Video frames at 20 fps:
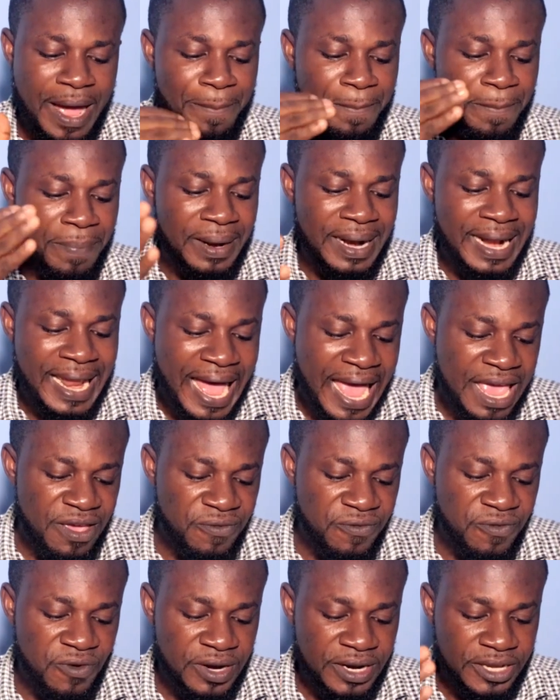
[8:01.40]
apply
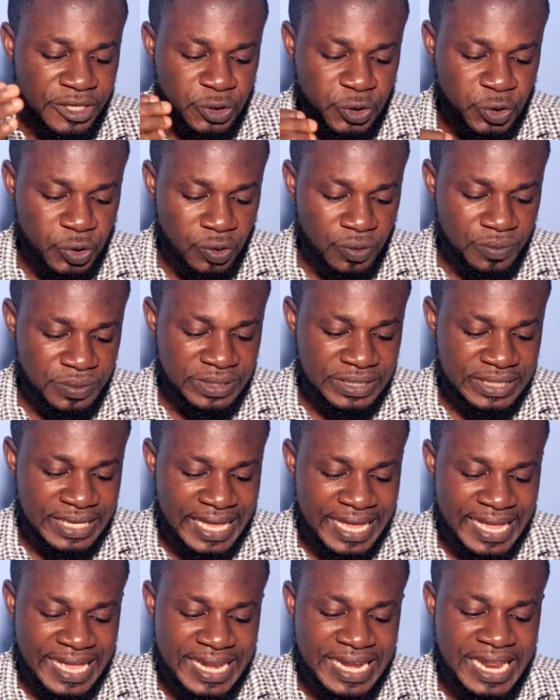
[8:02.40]
for the jobs
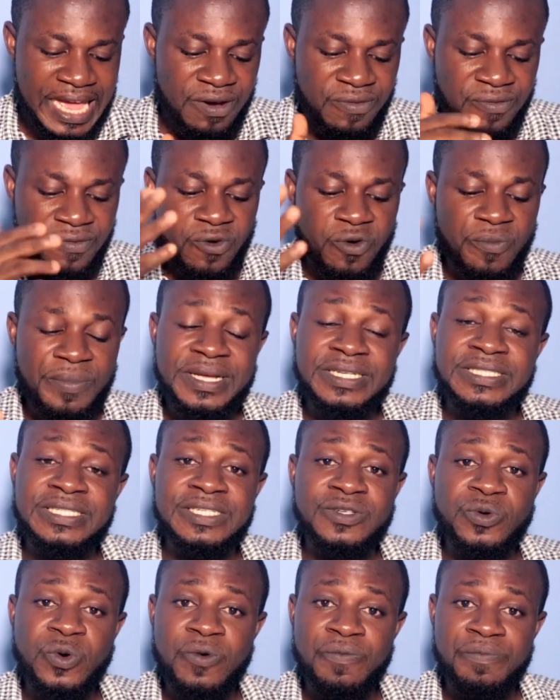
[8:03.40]
in the
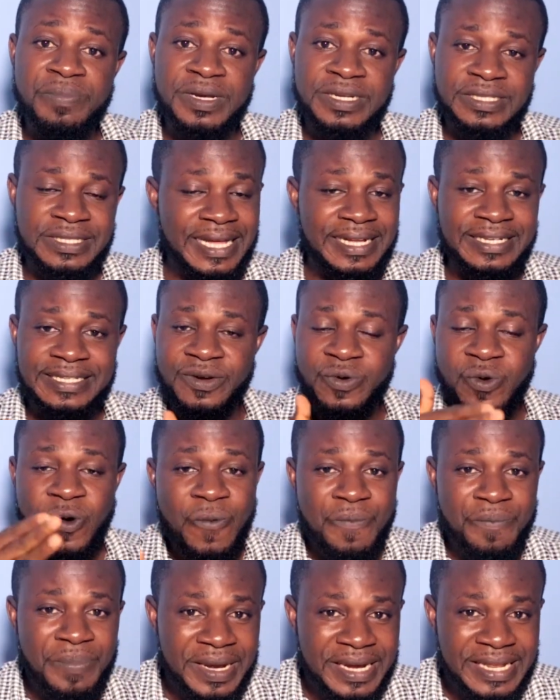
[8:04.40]
aforementioned company. That is the
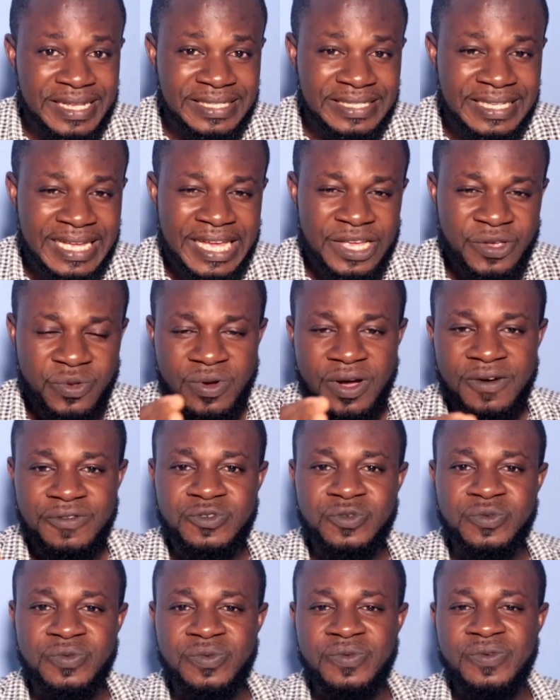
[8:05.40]
companies, you have
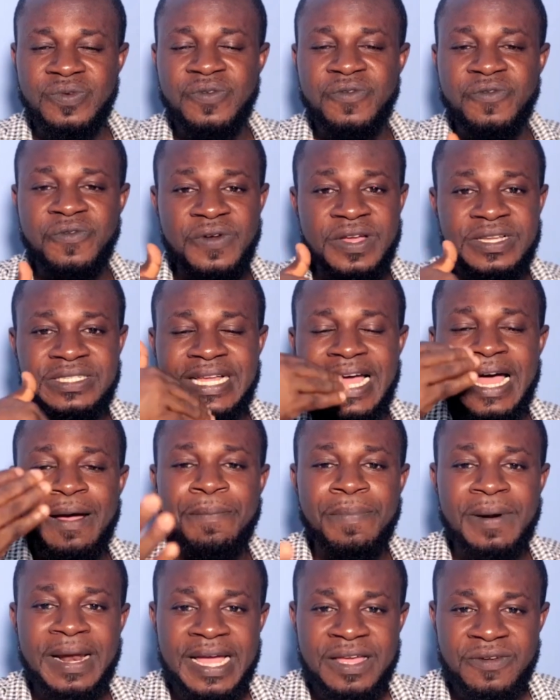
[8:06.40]
to first
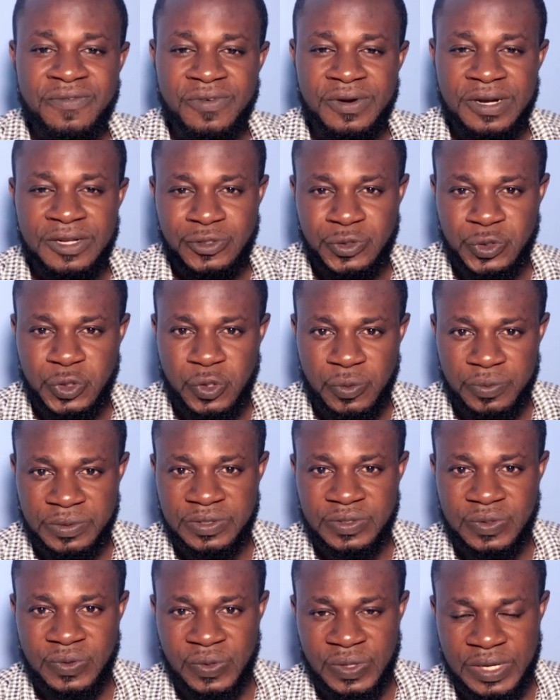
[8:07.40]
apply for the
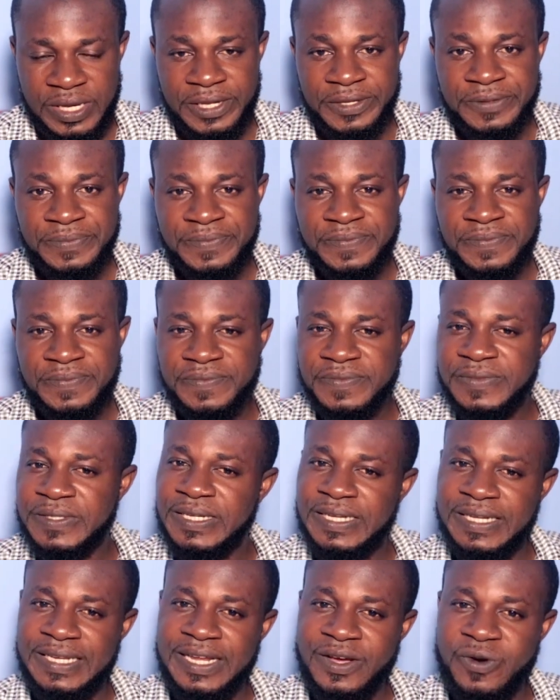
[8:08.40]
jobs, okay?
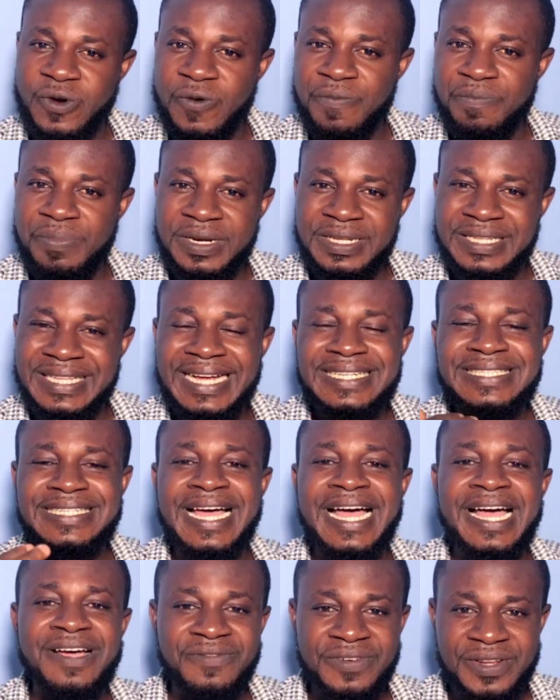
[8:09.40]
In the company that
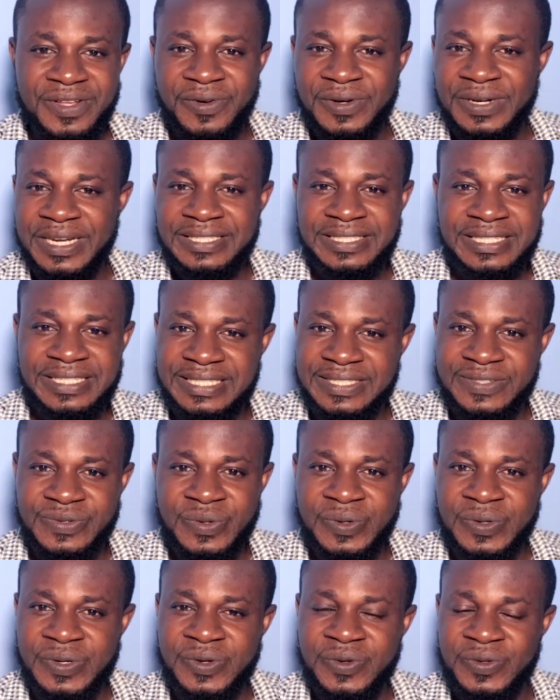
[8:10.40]
have the audacity
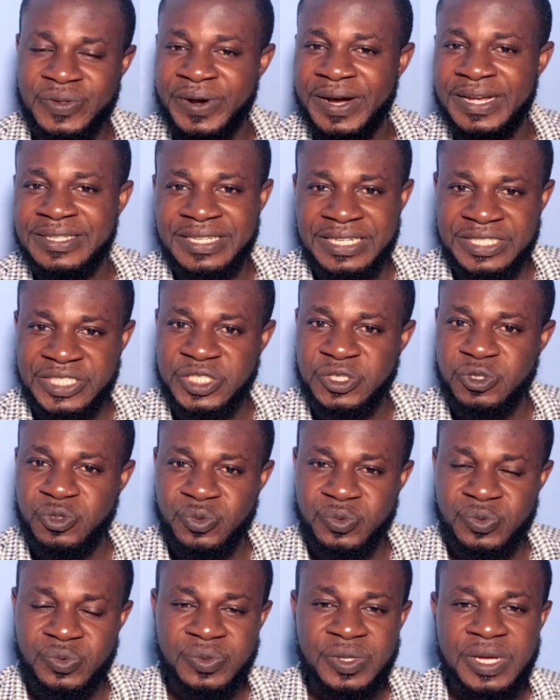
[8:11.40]
or the authorization
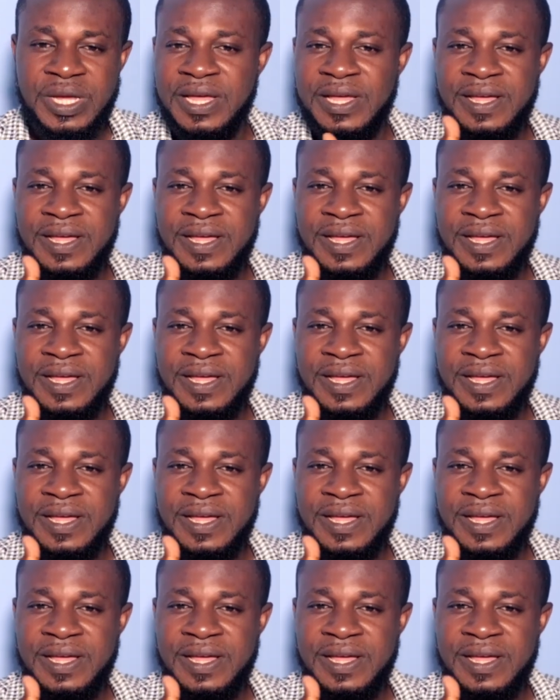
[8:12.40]
to